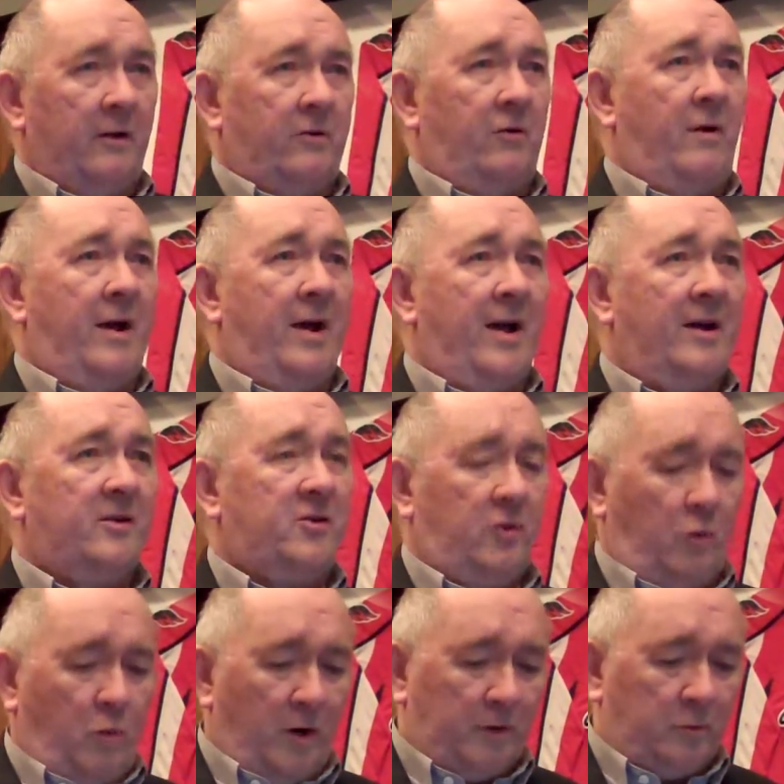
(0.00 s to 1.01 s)
So I asked
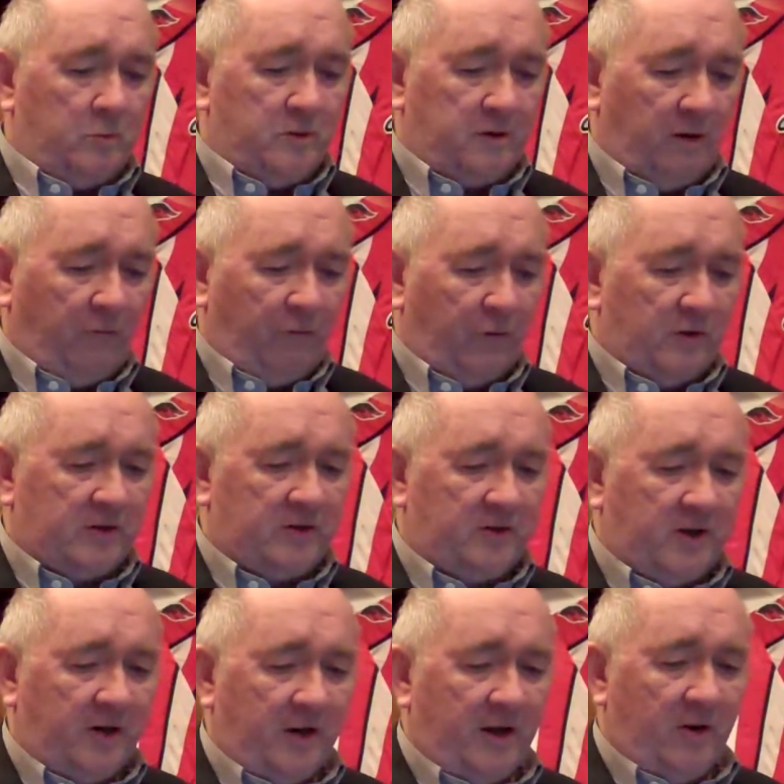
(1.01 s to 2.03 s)
her what was the
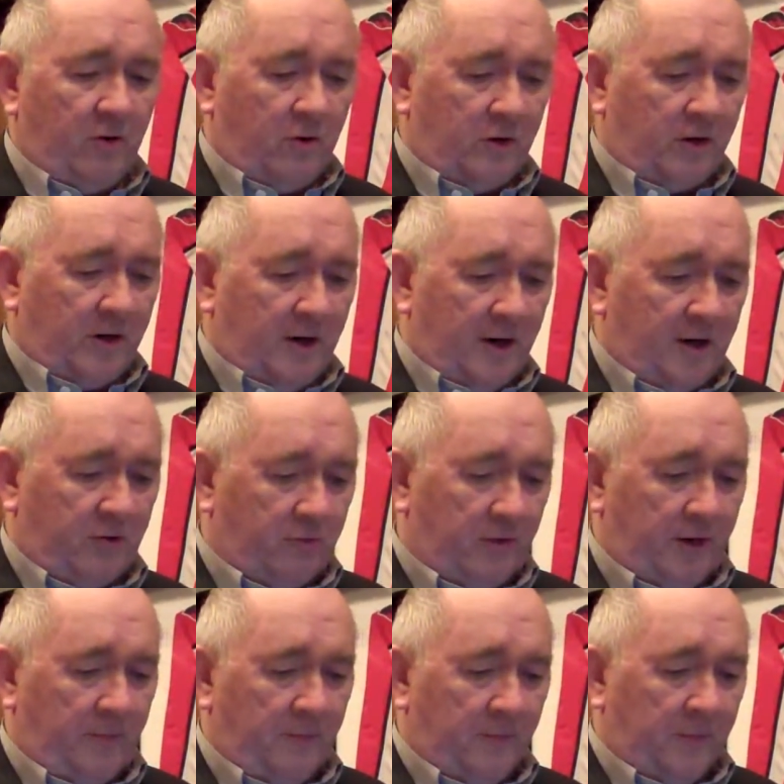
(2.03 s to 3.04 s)
first city or
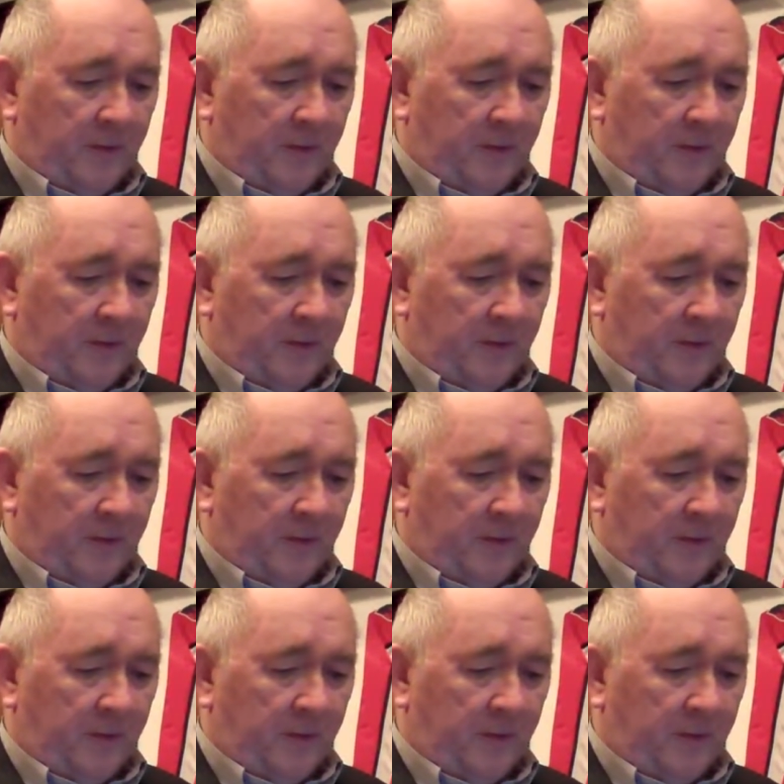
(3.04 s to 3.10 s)
country